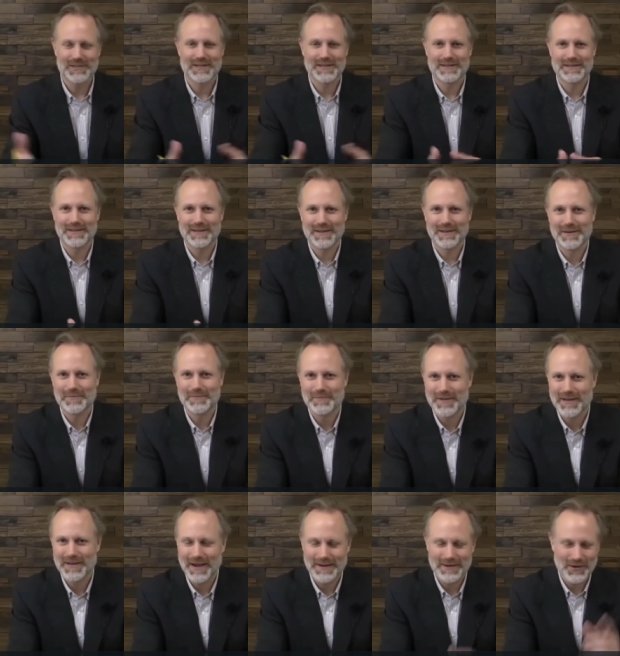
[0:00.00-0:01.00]
And uh,
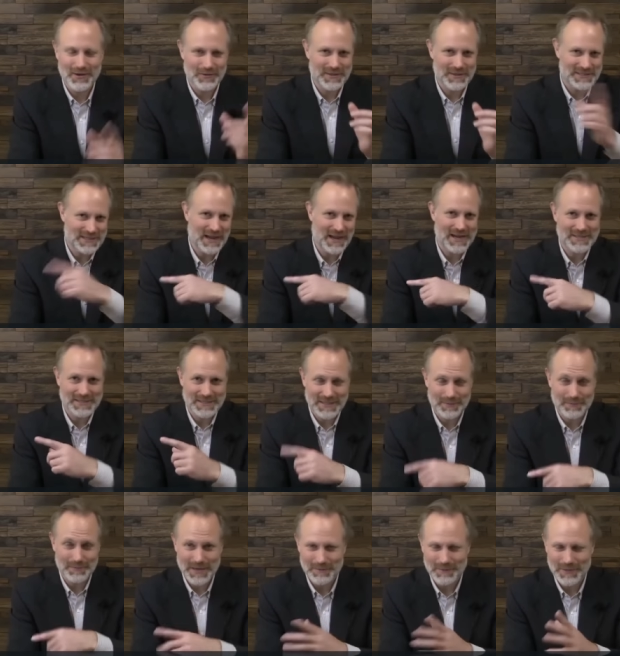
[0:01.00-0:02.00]
I know this ties to
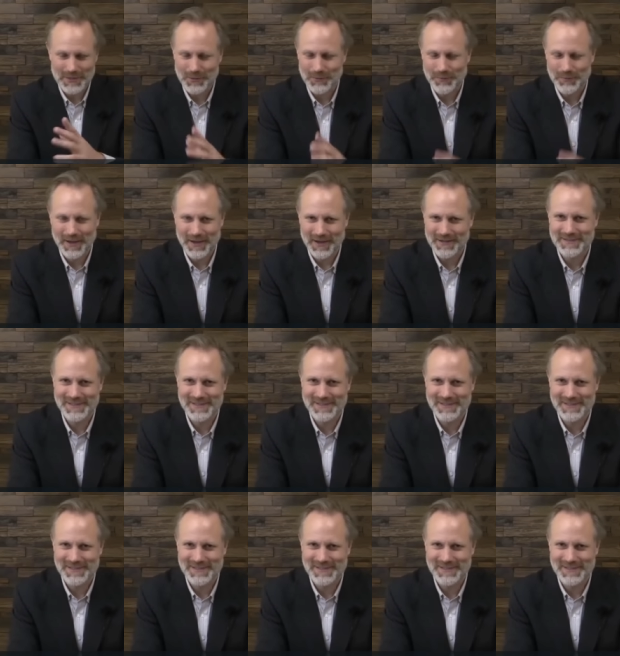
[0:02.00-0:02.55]
the meme that you picked.